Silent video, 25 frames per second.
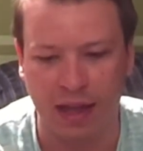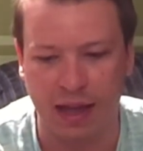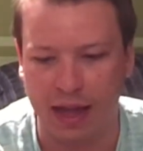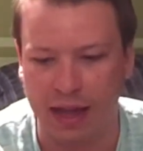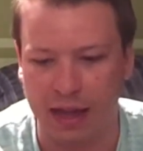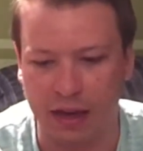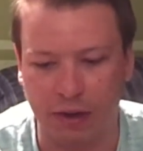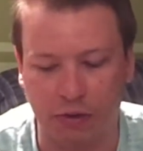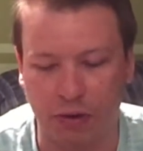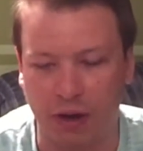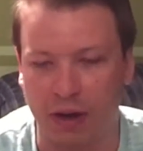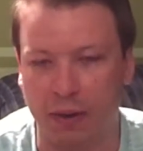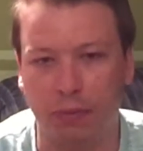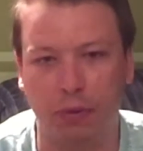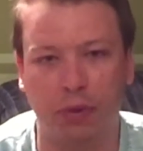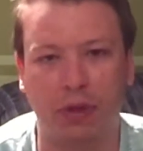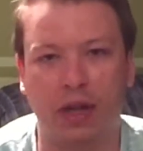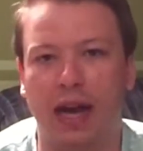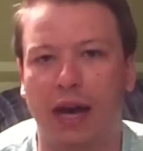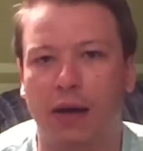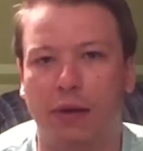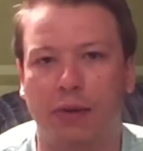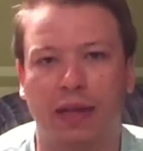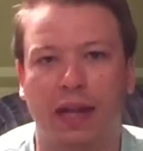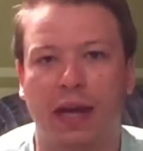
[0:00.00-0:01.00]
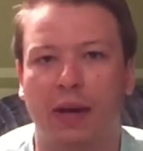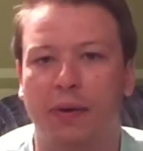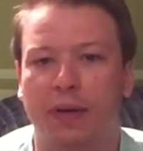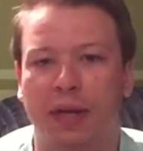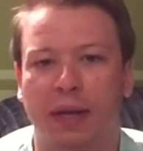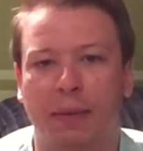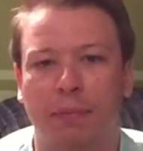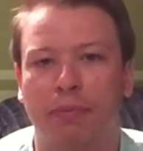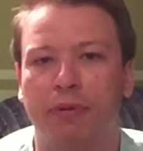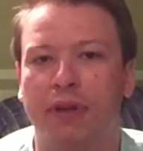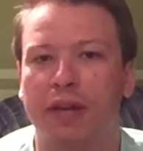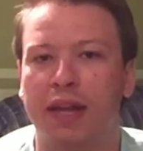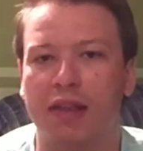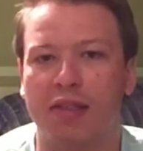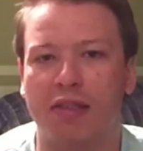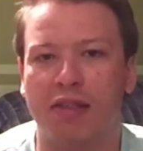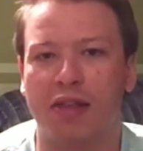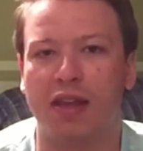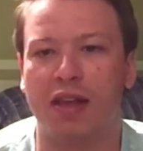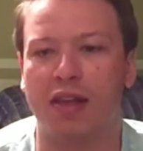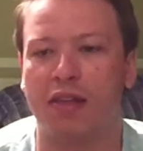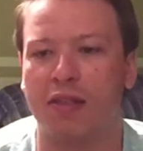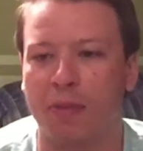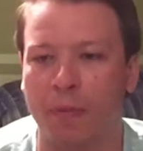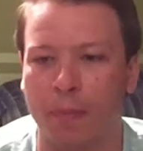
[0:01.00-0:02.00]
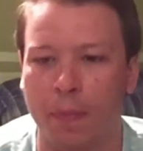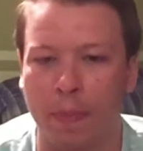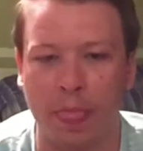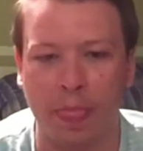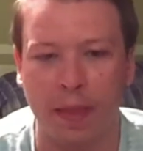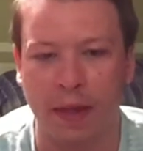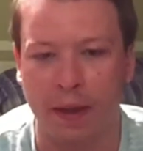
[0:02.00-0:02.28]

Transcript: incredible how loud that place is.